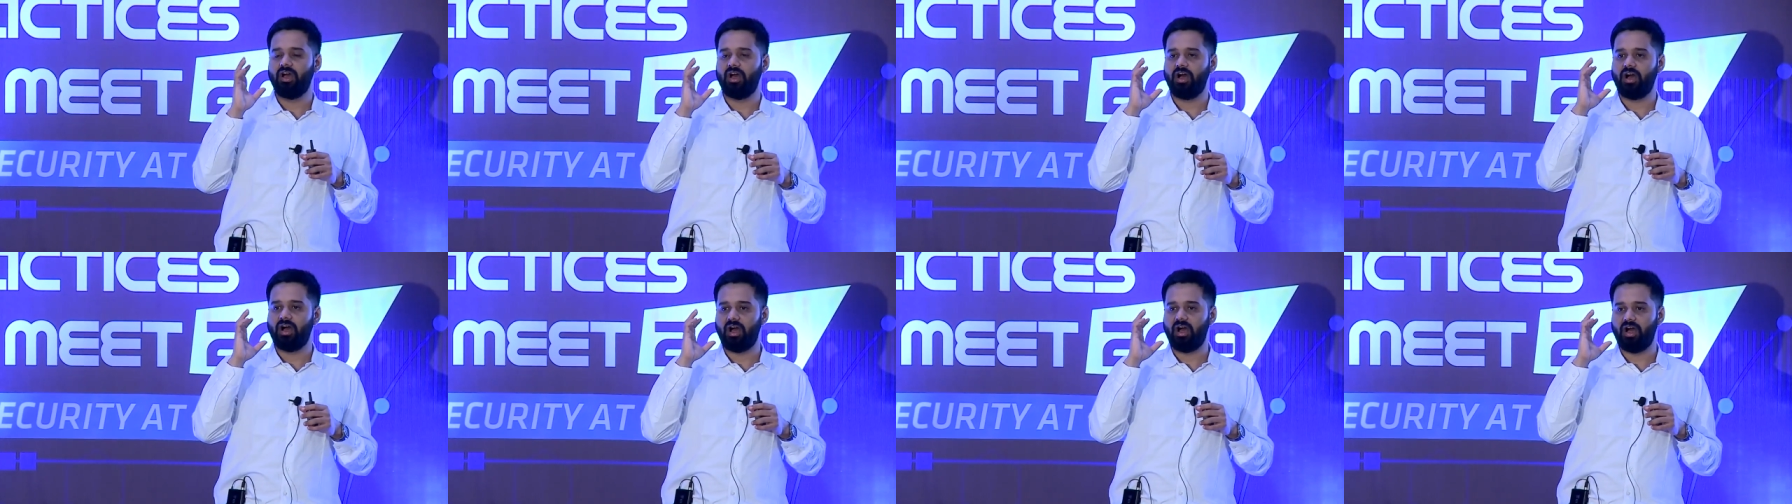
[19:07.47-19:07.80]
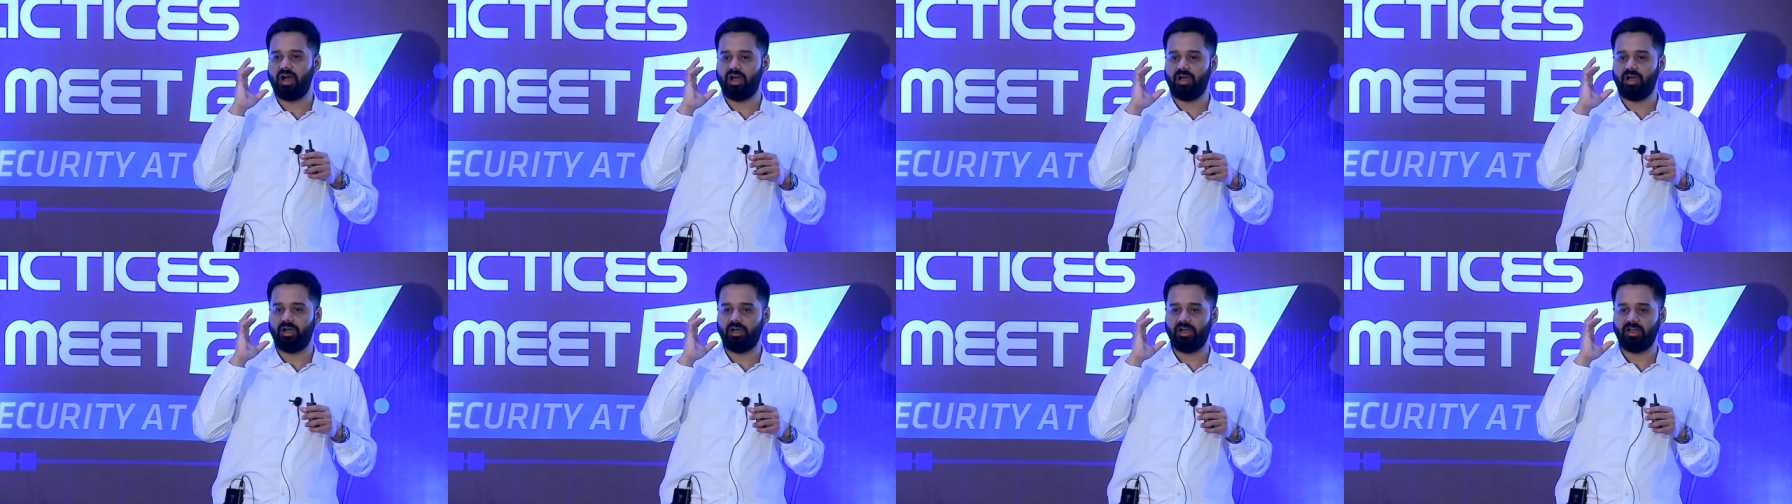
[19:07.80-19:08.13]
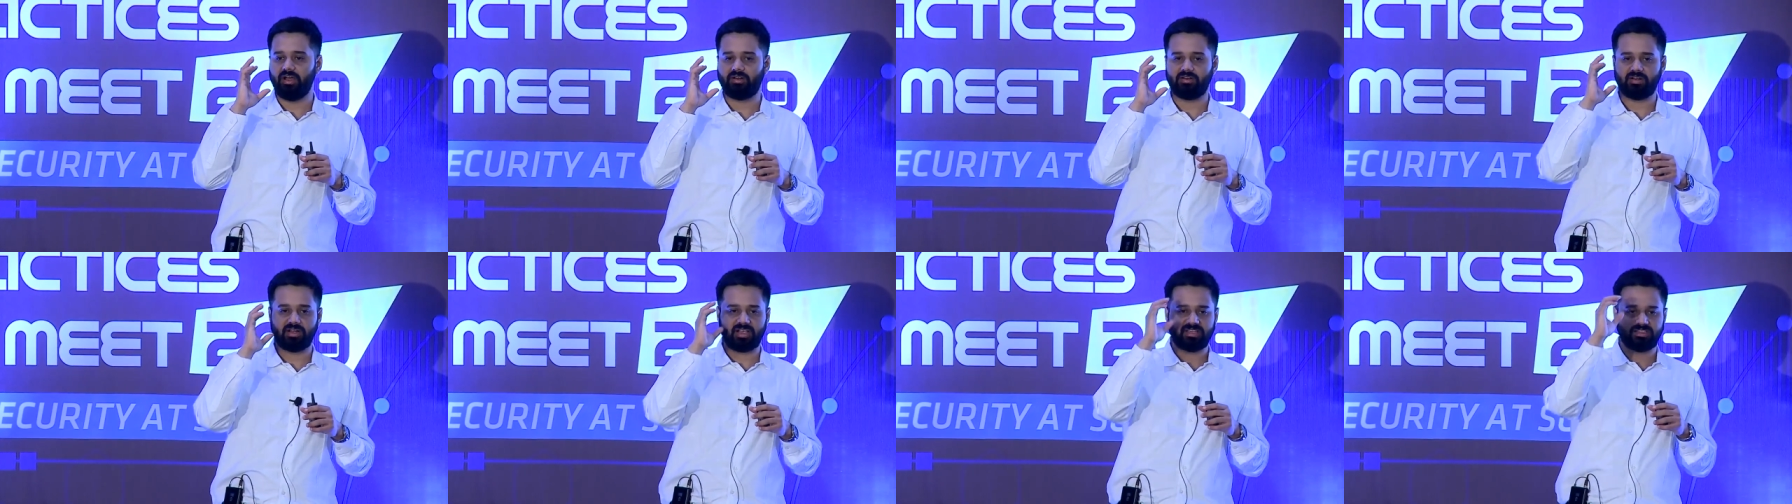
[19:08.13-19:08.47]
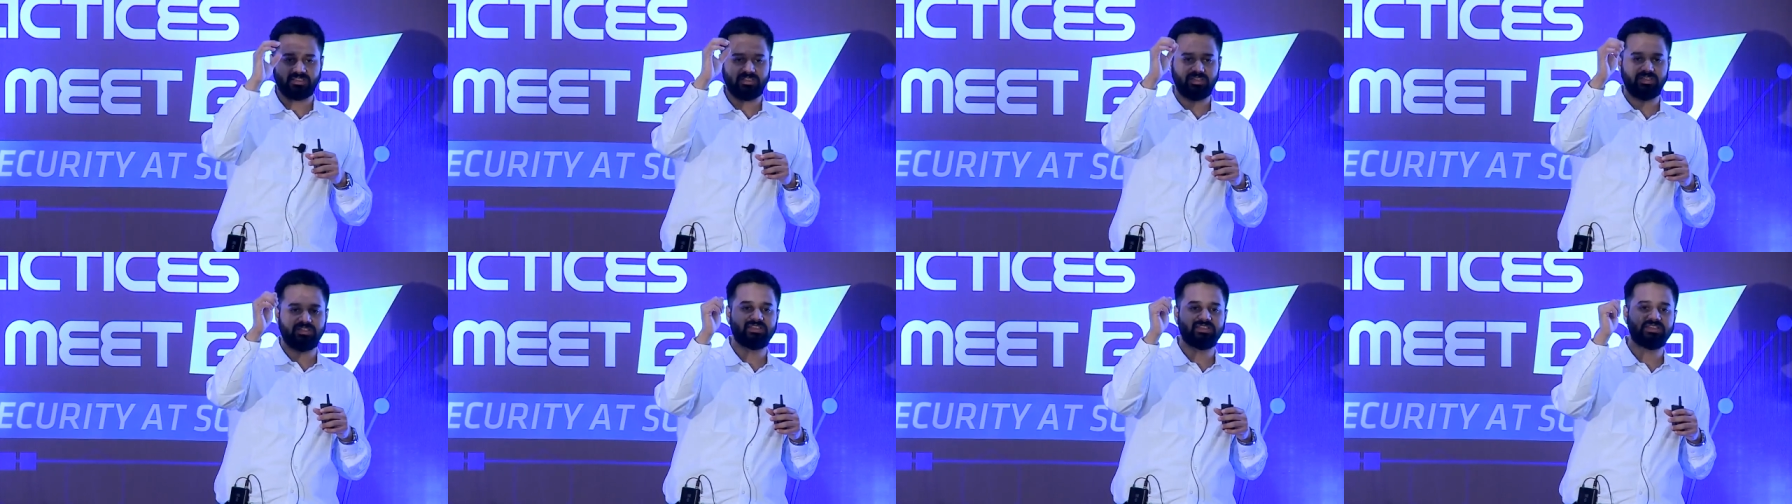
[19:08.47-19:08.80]
a
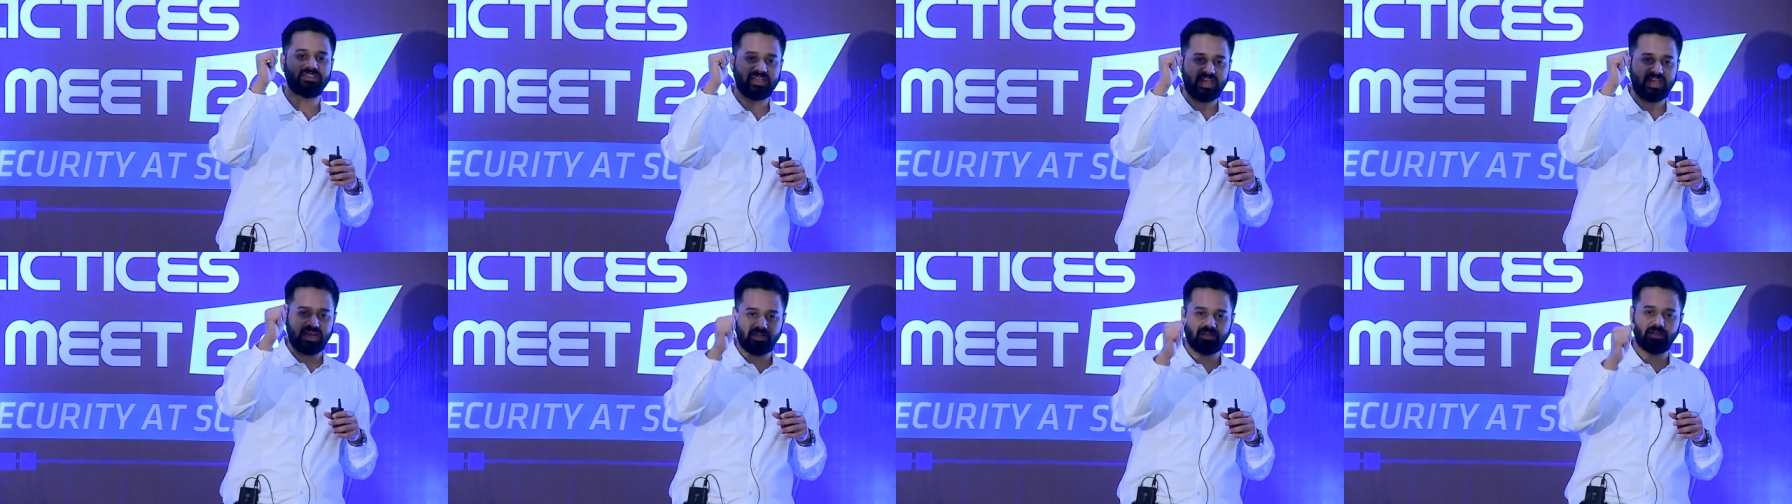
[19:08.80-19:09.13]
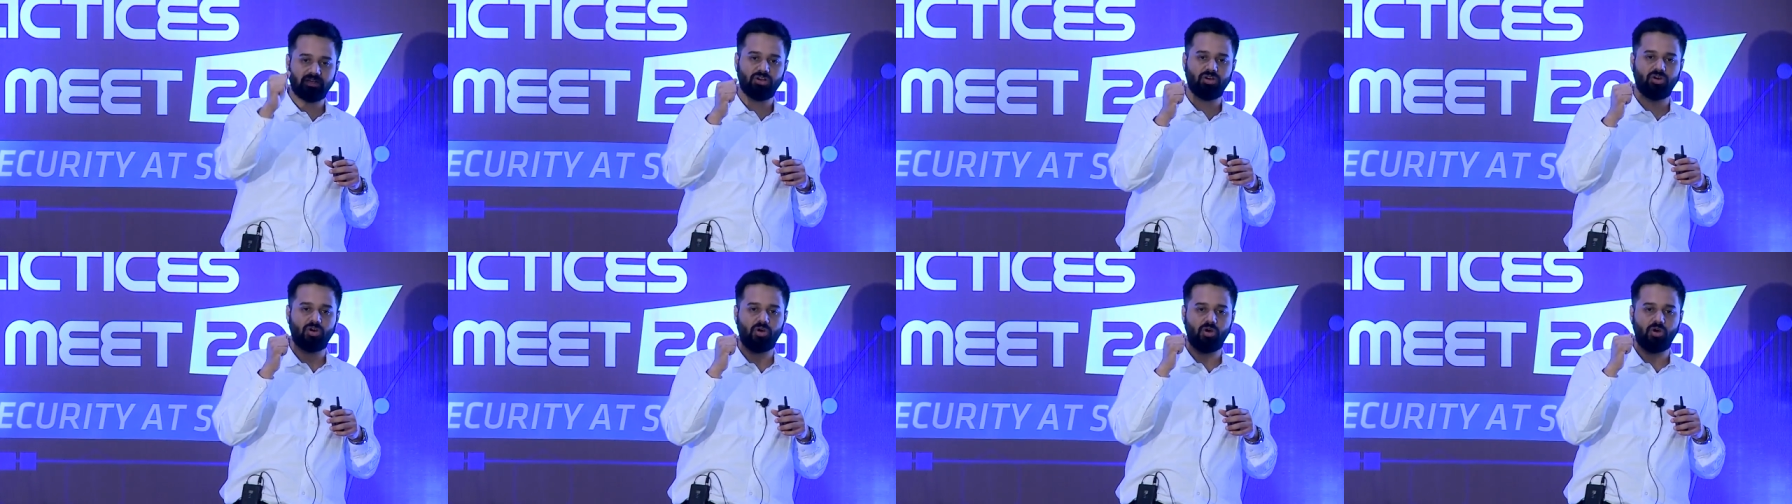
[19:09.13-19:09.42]
trusted set